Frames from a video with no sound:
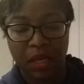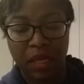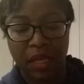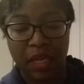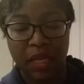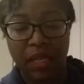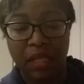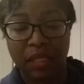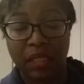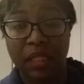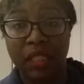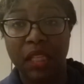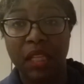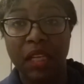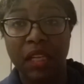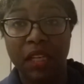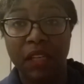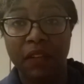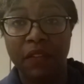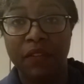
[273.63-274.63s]
a
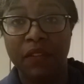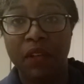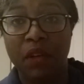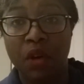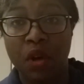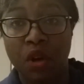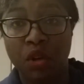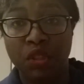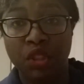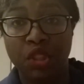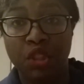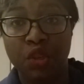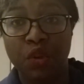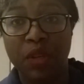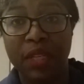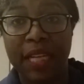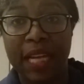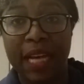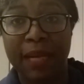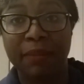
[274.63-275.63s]
glove on the
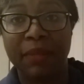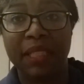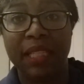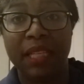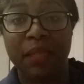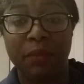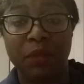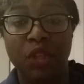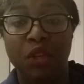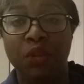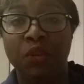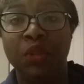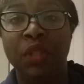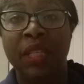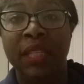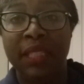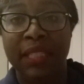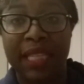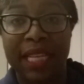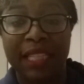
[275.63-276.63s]
doorknob to let them know
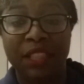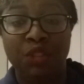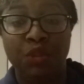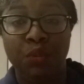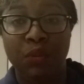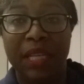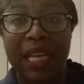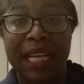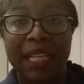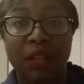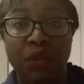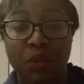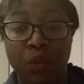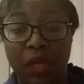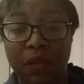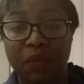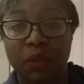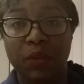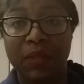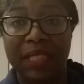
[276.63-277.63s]
that you got
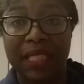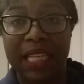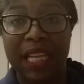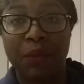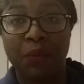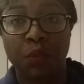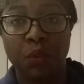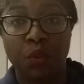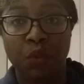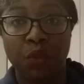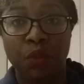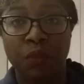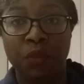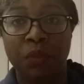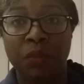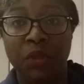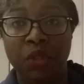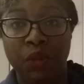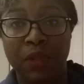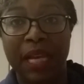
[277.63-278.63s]
whoever was in that room,
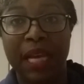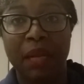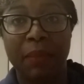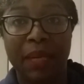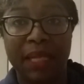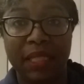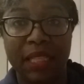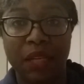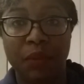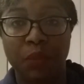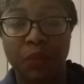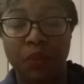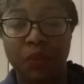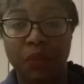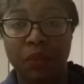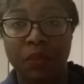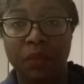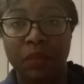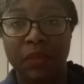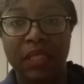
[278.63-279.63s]
you got them out that
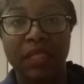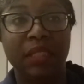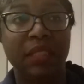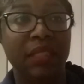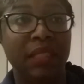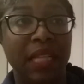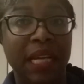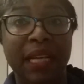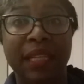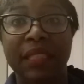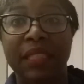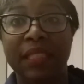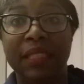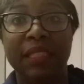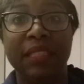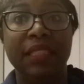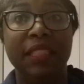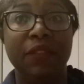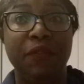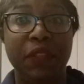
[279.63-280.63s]
room. This is uh, this
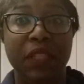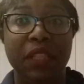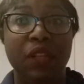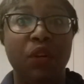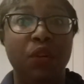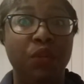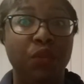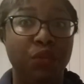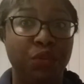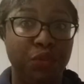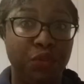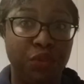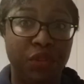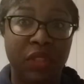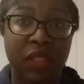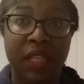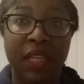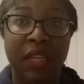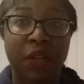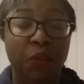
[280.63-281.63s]
is if it
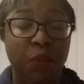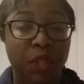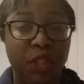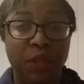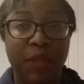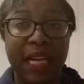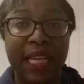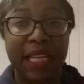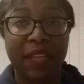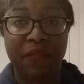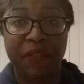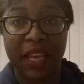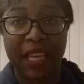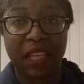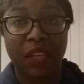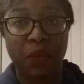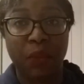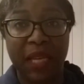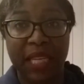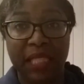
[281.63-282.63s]
goes where you got to
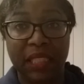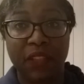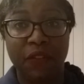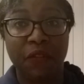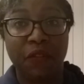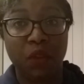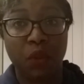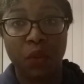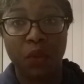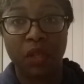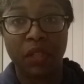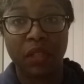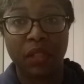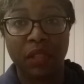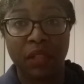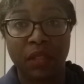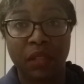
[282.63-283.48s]
evacuate the floor